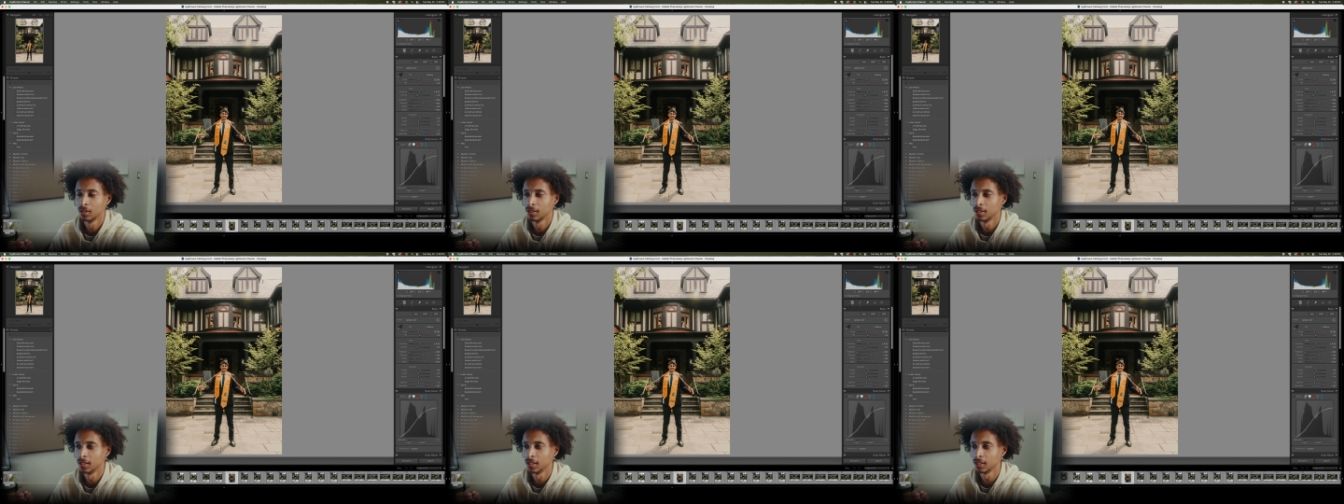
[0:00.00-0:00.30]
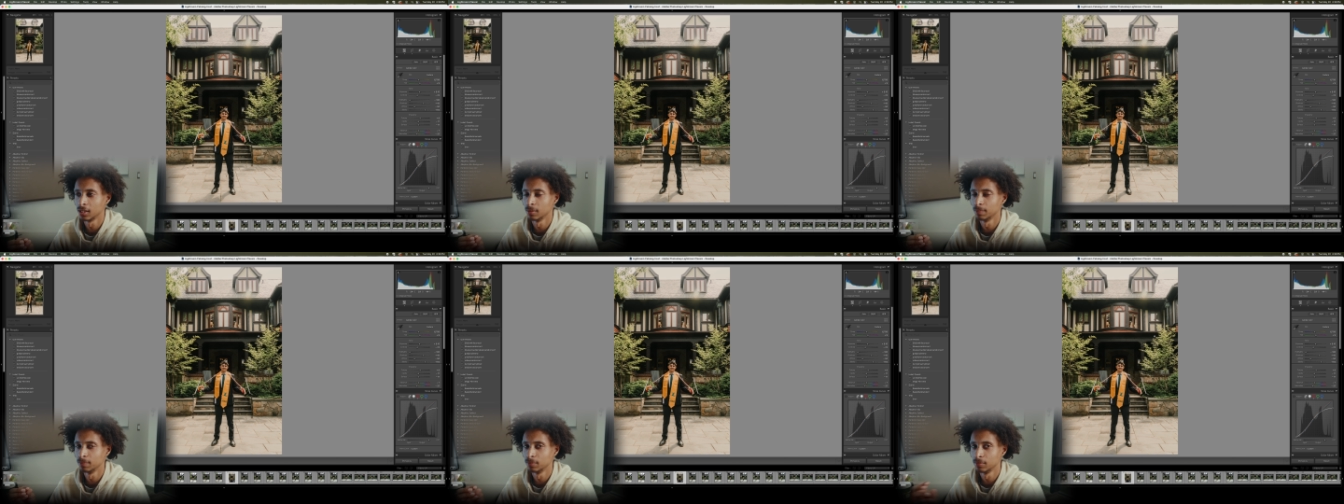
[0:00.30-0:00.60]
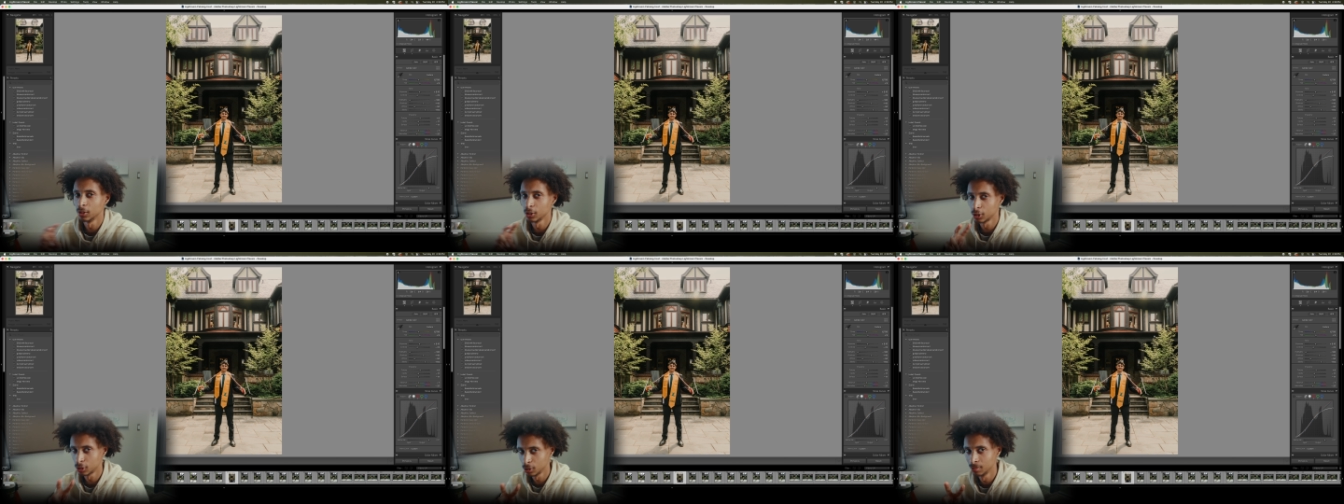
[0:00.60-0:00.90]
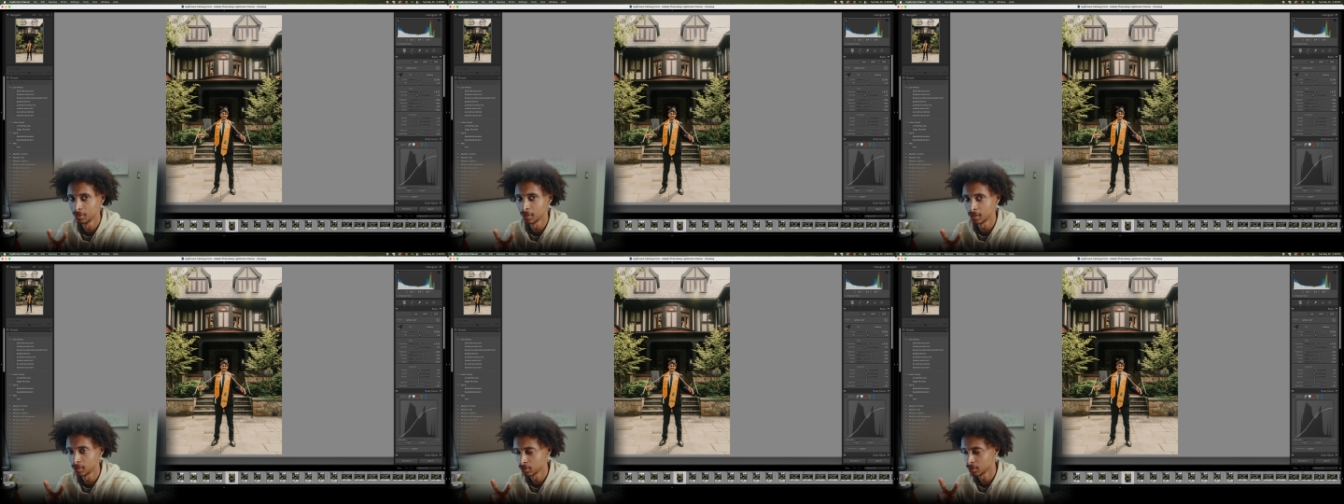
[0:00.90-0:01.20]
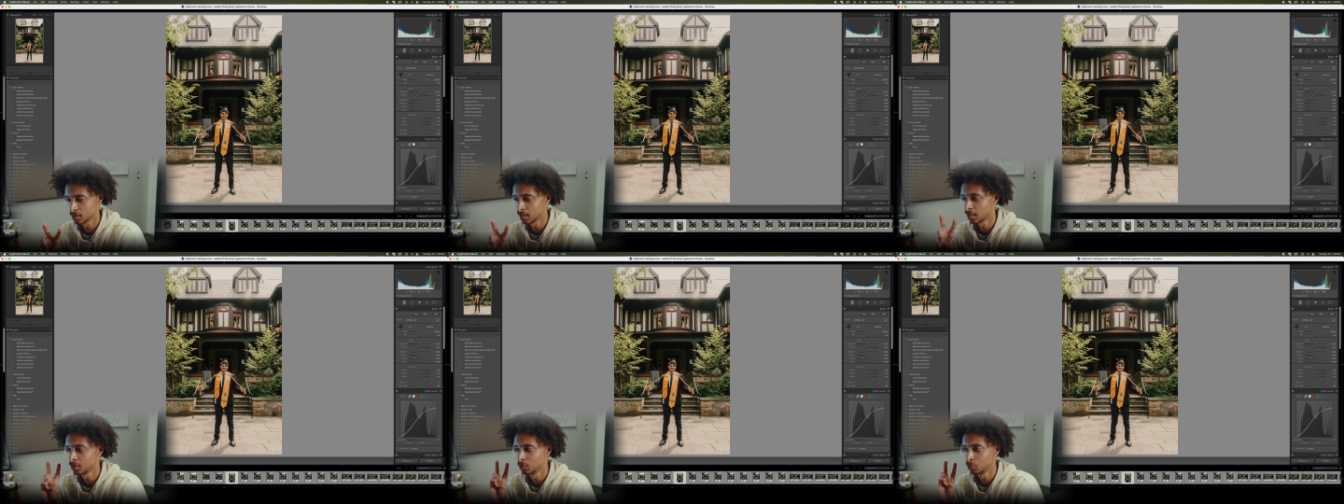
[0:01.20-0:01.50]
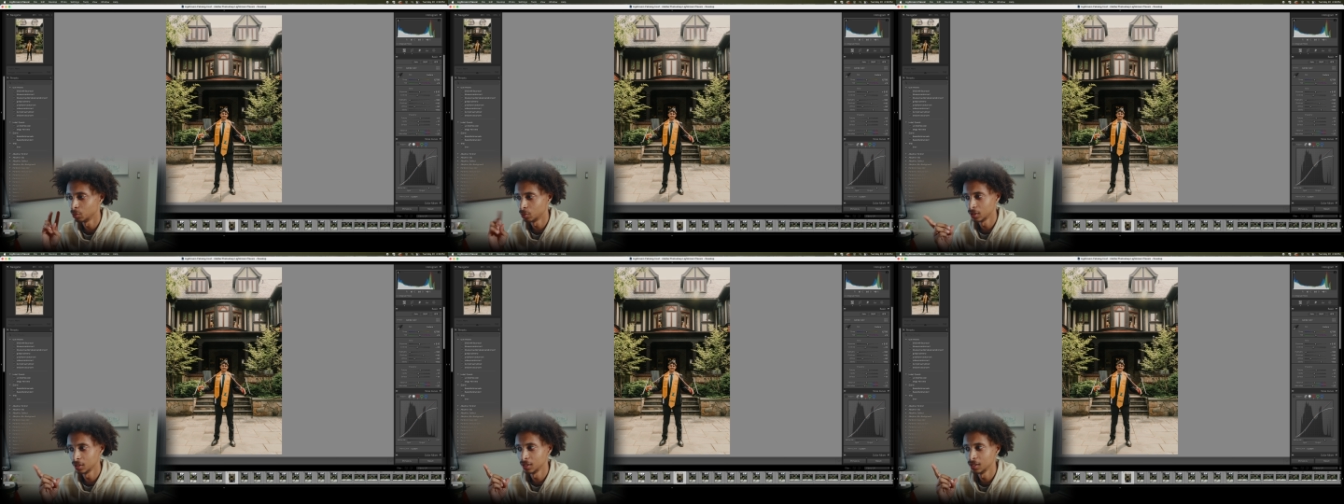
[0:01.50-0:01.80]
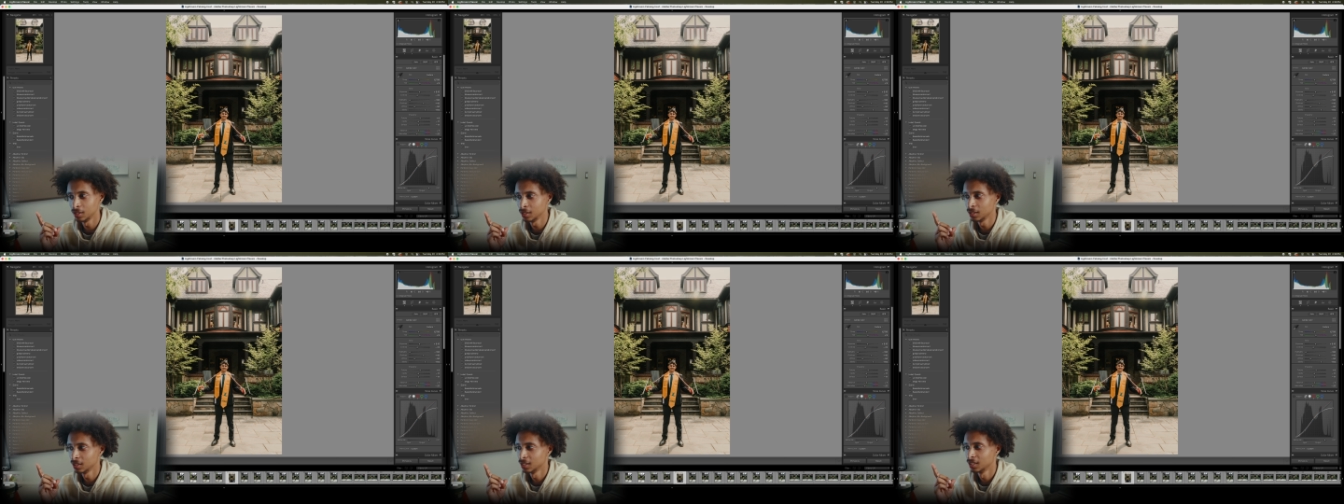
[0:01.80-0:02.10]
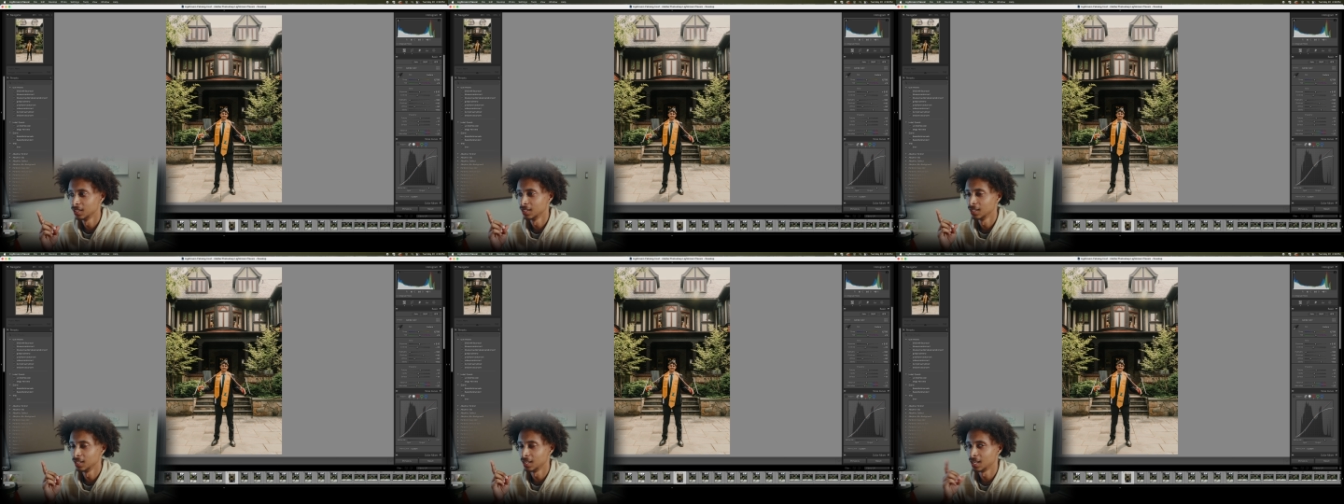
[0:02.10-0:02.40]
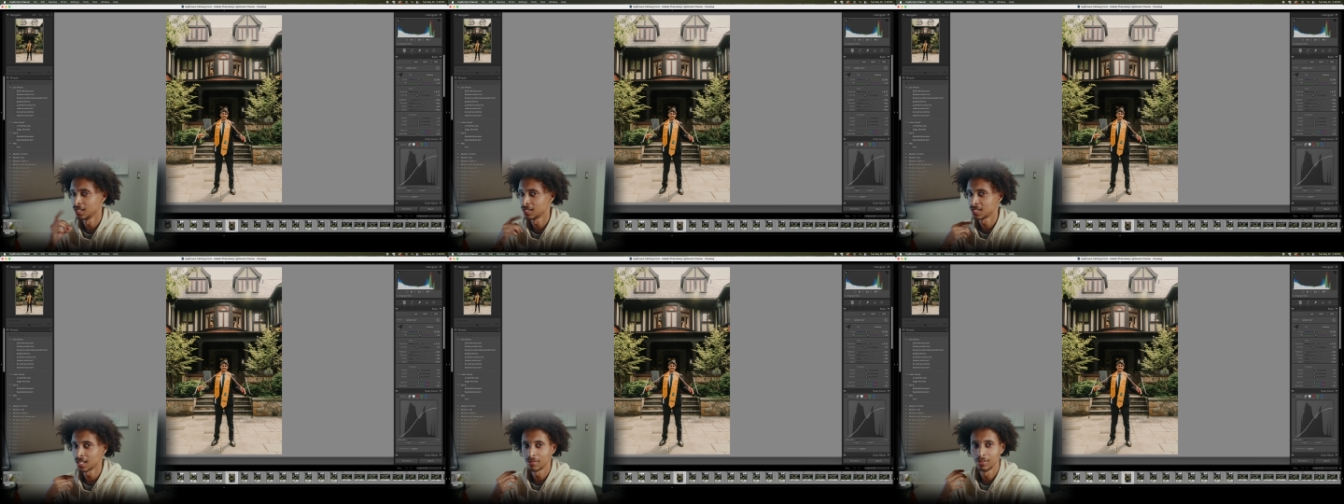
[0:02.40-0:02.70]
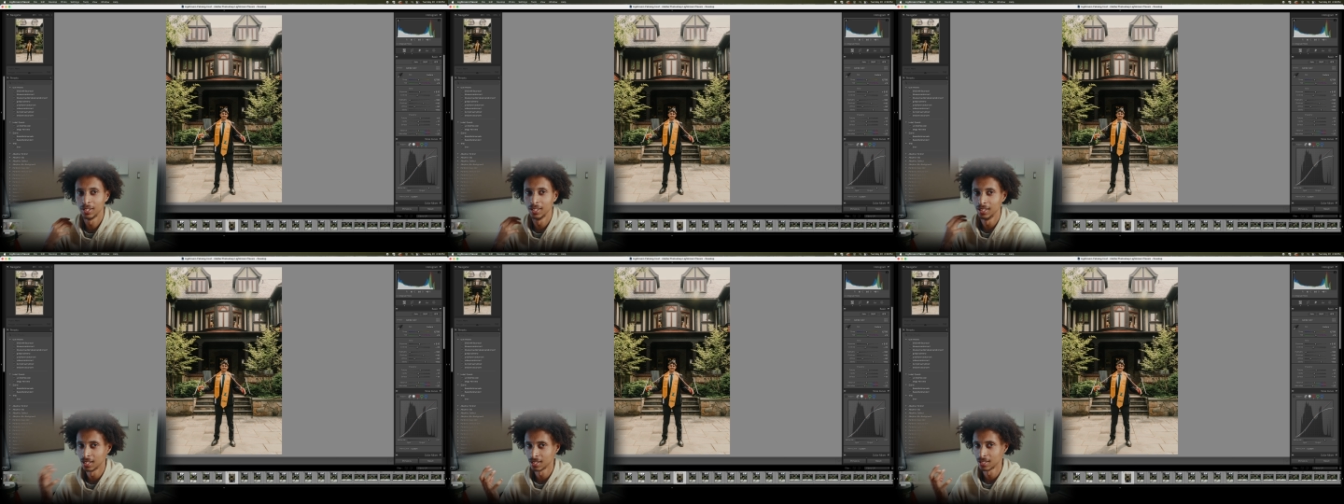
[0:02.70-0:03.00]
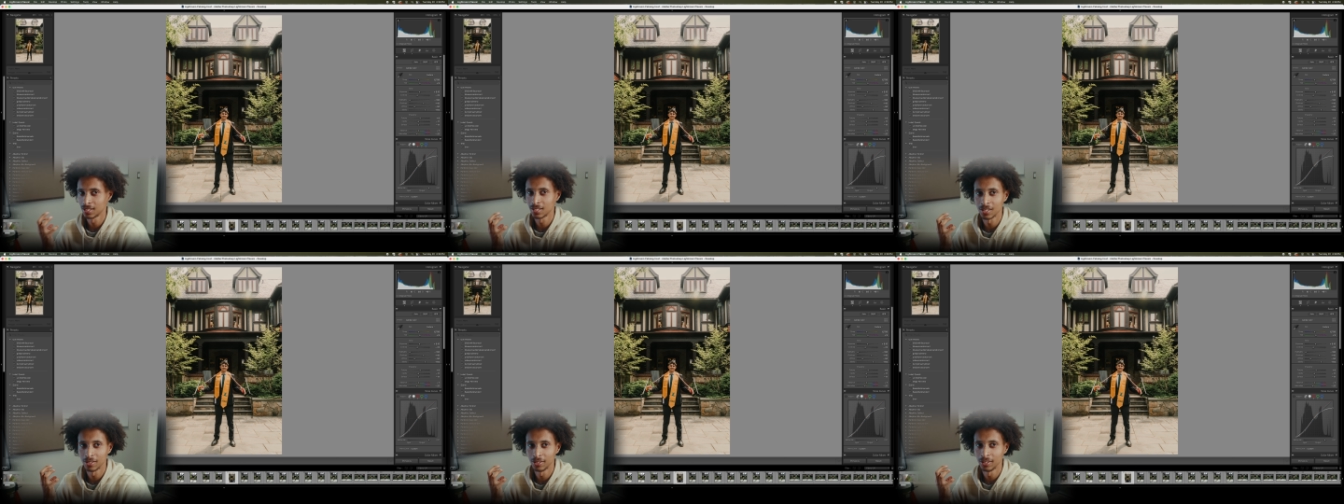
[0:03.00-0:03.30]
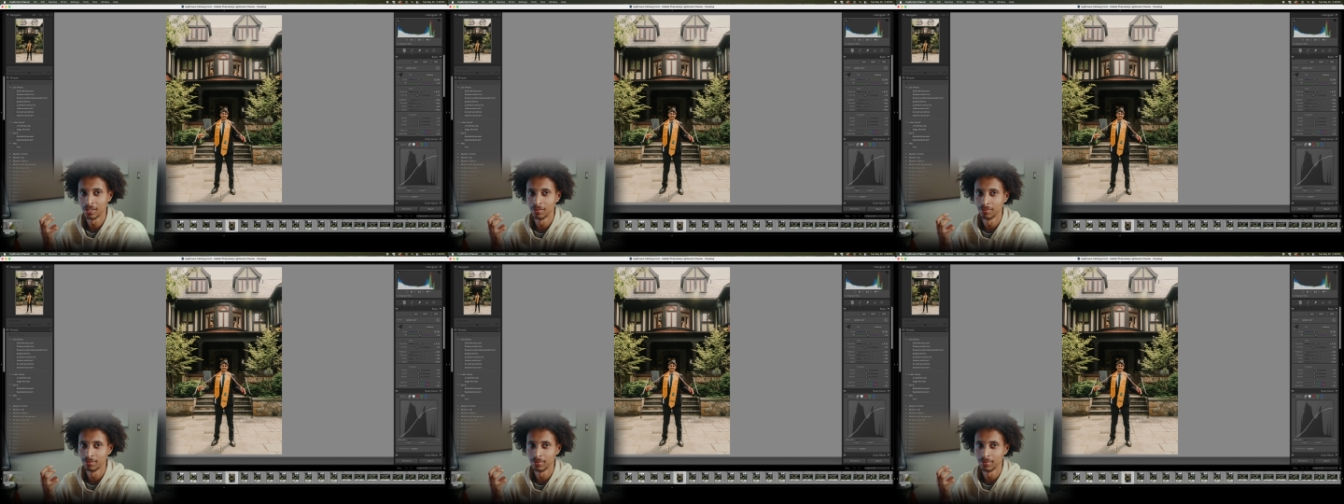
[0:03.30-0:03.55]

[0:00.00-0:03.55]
Like there's 2 problems with that. One, it's not really necessary.